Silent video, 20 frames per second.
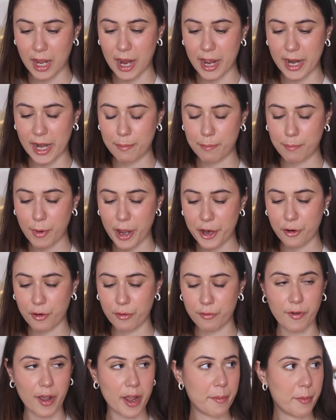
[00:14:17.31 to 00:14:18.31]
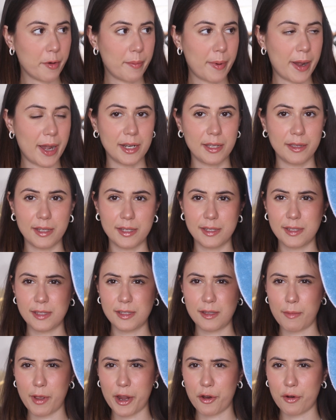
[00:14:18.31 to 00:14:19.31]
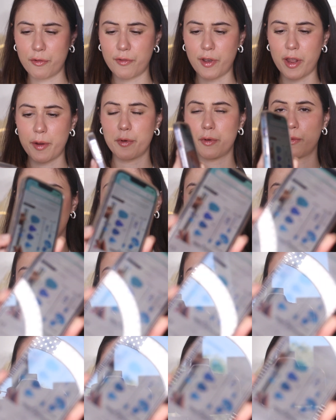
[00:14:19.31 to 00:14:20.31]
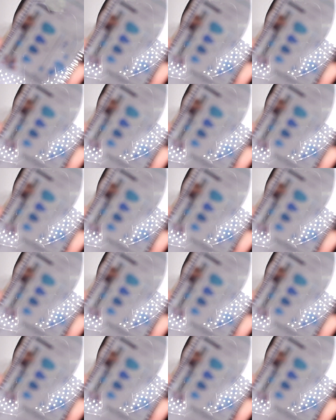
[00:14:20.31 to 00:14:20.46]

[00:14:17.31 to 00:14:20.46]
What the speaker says: and a microfiber pad. This is the microfiber one. I'll show you